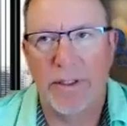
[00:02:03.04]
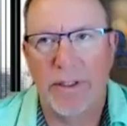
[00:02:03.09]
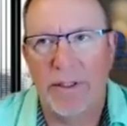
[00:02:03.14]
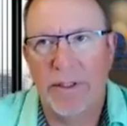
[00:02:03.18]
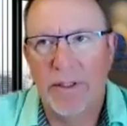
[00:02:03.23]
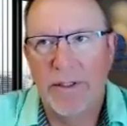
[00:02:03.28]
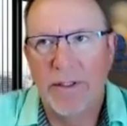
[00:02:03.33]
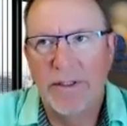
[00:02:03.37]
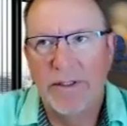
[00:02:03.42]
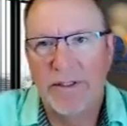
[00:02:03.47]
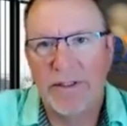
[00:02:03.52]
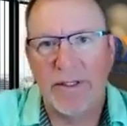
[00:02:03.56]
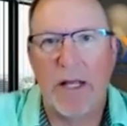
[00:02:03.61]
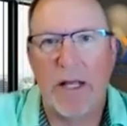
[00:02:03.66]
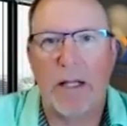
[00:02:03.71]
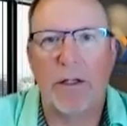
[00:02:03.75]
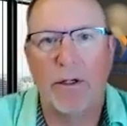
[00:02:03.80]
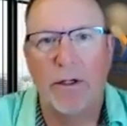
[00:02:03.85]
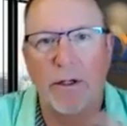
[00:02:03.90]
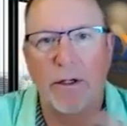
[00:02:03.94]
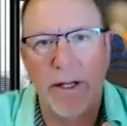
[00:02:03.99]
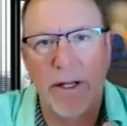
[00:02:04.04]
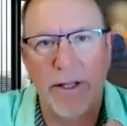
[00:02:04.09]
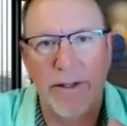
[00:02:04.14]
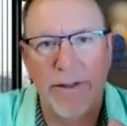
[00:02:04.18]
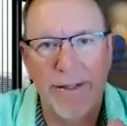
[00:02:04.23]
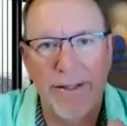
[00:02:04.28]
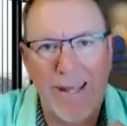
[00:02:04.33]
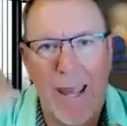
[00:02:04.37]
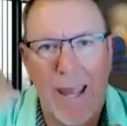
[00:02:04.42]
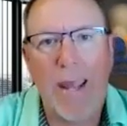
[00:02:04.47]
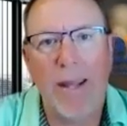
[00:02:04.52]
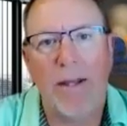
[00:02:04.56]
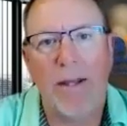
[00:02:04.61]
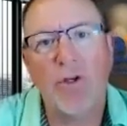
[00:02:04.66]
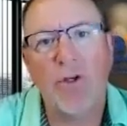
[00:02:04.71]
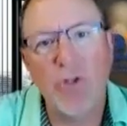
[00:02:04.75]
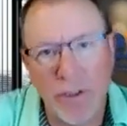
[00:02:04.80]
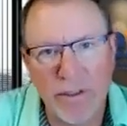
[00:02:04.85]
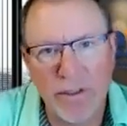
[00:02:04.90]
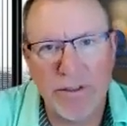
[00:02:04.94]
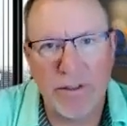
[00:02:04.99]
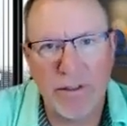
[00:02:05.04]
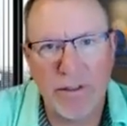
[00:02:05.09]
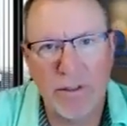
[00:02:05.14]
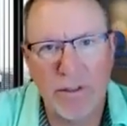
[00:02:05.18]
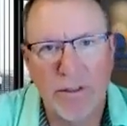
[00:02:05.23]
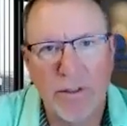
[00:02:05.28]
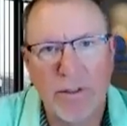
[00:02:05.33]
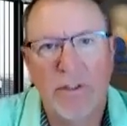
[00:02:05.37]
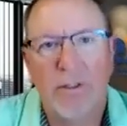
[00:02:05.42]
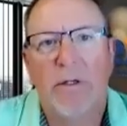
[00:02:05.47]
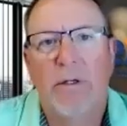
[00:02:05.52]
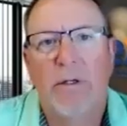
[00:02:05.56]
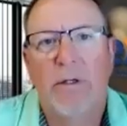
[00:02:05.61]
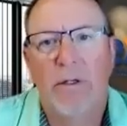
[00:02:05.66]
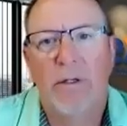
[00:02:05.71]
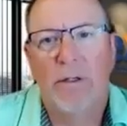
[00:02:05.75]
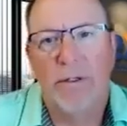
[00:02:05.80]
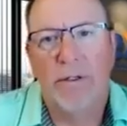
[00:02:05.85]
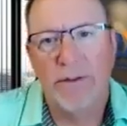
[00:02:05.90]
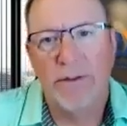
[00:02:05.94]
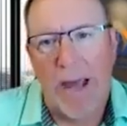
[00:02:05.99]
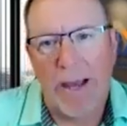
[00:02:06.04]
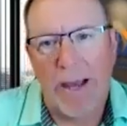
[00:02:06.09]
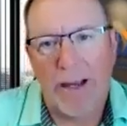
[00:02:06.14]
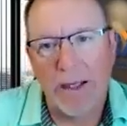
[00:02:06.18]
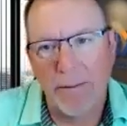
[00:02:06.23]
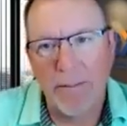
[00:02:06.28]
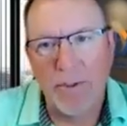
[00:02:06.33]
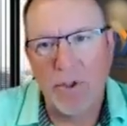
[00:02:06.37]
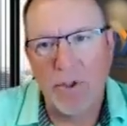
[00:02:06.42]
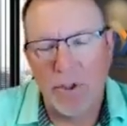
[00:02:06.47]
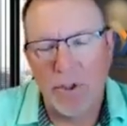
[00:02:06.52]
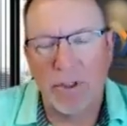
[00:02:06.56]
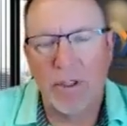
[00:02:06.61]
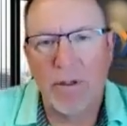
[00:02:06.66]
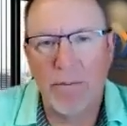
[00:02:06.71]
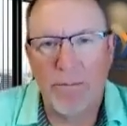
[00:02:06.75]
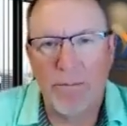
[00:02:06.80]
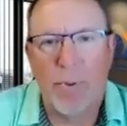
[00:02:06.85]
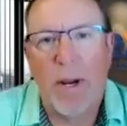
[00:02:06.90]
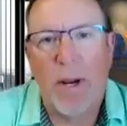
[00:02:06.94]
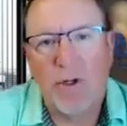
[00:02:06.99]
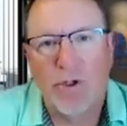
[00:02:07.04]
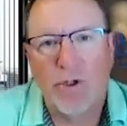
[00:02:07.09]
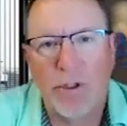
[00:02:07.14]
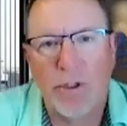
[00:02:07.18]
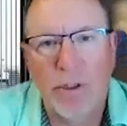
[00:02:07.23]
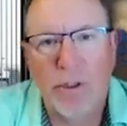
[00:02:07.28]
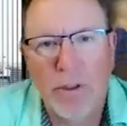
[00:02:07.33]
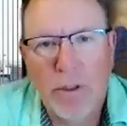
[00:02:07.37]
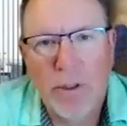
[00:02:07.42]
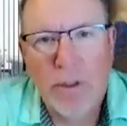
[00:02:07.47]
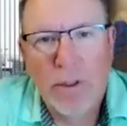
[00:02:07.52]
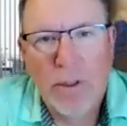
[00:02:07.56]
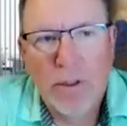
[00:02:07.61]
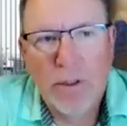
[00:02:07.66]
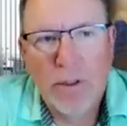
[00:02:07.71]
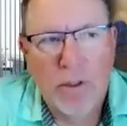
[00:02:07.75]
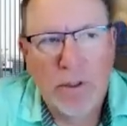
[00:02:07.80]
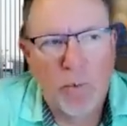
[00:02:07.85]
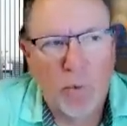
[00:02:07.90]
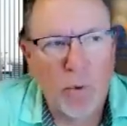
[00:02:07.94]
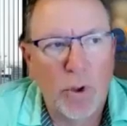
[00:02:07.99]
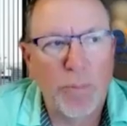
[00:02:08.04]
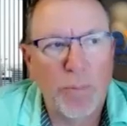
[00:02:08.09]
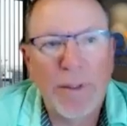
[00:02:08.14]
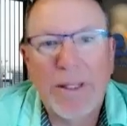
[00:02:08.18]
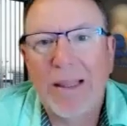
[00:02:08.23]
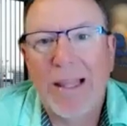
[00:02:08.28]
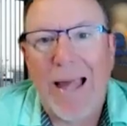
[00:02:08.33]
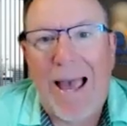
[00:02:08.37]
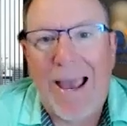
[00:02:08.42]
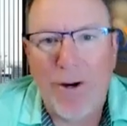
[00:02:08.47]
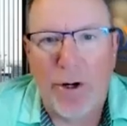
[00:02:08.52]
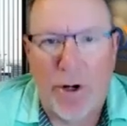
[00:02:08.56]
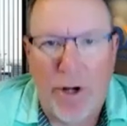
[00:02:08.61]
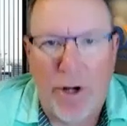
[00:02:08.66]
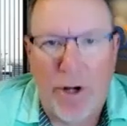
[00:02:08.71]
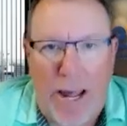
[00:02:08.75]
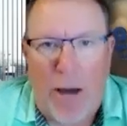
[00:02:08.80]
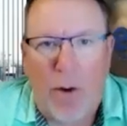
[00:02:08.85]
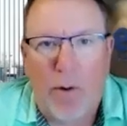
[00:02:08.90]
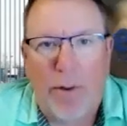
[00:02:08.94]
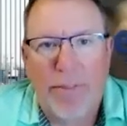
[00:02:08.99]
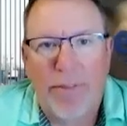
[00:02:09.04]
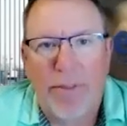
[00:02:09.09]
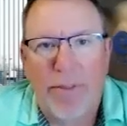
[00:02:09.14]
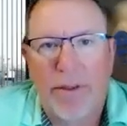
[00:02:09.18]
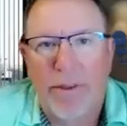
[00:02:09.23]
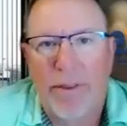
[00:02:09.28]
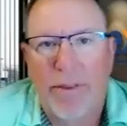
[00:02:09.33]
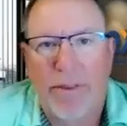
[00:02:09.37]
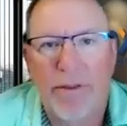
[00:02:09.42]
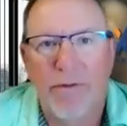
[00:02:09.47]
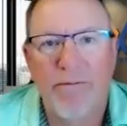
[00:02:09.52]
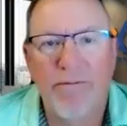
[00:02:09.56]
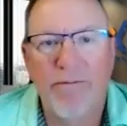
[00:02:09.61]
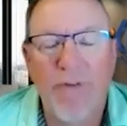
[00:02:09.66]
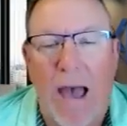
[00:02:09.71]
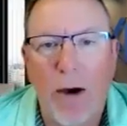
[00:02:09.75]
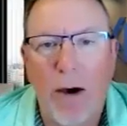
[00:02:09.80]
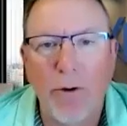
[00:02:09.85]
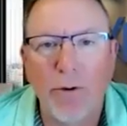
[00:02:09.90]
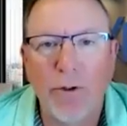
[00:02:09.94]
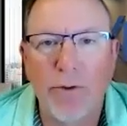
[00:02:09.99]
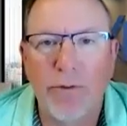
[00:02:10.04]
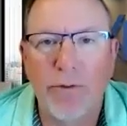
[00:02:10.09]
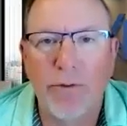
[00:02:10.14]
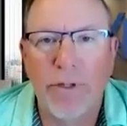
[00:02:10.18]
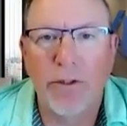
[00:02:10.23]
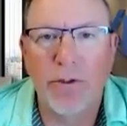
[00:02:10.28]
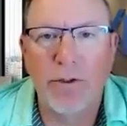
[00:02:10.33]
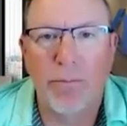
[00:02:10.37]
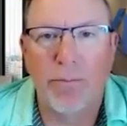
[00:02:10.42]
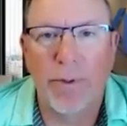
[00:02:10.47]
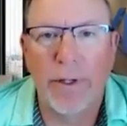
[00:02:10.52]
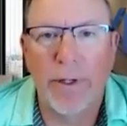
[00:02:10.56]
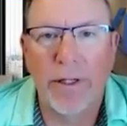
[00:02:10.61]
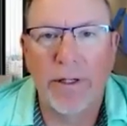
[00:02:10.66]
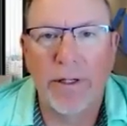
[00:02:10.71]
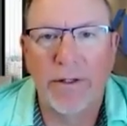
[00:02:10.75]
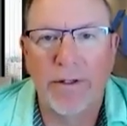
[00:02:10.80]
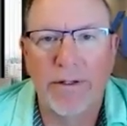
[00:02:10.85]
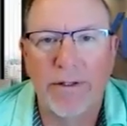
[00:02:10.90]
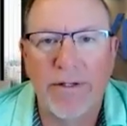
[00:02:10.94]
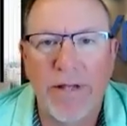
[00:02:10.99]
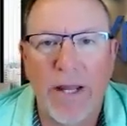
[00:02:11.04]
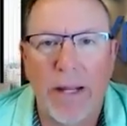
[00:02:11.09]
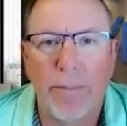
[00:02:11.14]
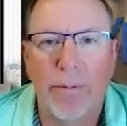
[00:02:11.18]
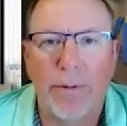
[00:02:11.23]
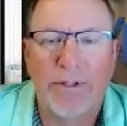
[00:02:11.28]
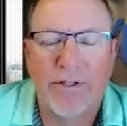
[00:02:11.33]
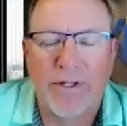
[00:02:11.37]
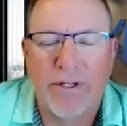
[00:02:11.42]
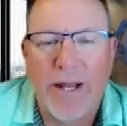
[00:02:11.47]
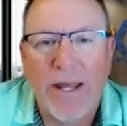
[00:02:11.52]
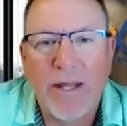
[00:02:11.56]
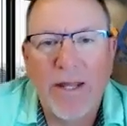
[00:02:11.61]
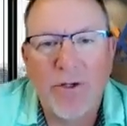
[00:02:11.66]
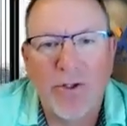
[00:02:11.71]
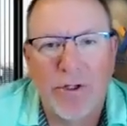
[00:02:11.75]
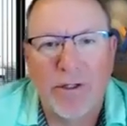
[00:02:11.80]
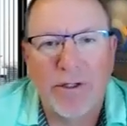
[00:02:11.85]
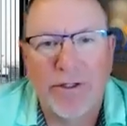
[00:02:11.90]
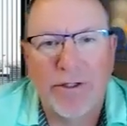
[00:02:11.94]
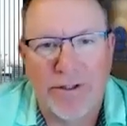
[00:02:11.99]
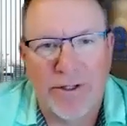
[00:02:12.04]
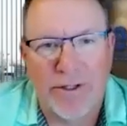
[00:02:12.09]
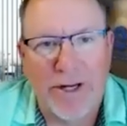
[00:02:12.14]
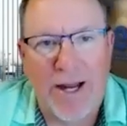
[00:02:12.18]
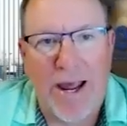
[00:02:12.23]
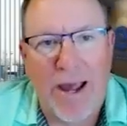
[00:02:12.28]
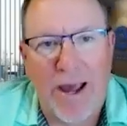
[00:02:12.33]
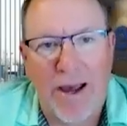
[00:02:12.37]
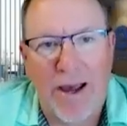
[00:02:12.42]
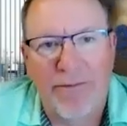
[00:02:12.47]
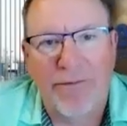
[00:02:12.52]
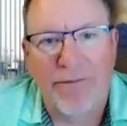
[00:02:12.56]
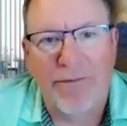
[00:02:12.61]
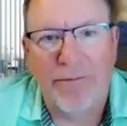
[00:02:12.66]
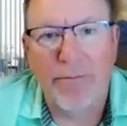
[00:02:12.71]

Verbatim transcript: the seller and the agent, that commission compression will be lighter now. The value that you bring to the table as an agent is going to have